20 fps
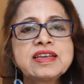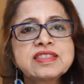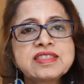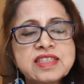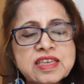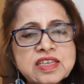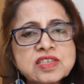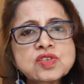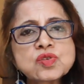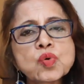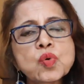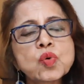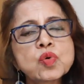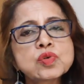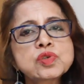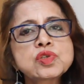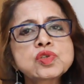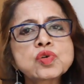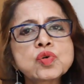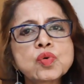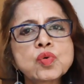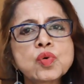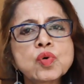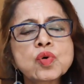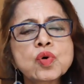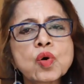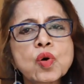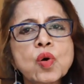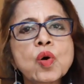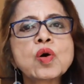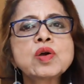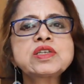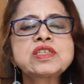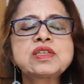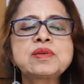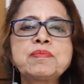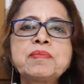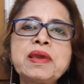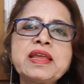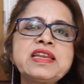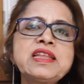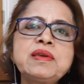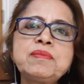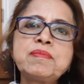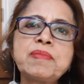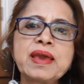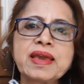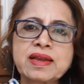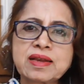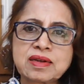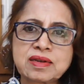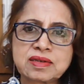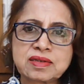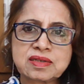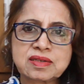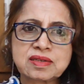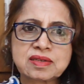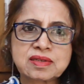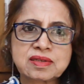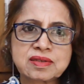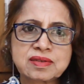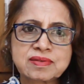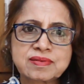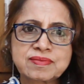This also caught many bankers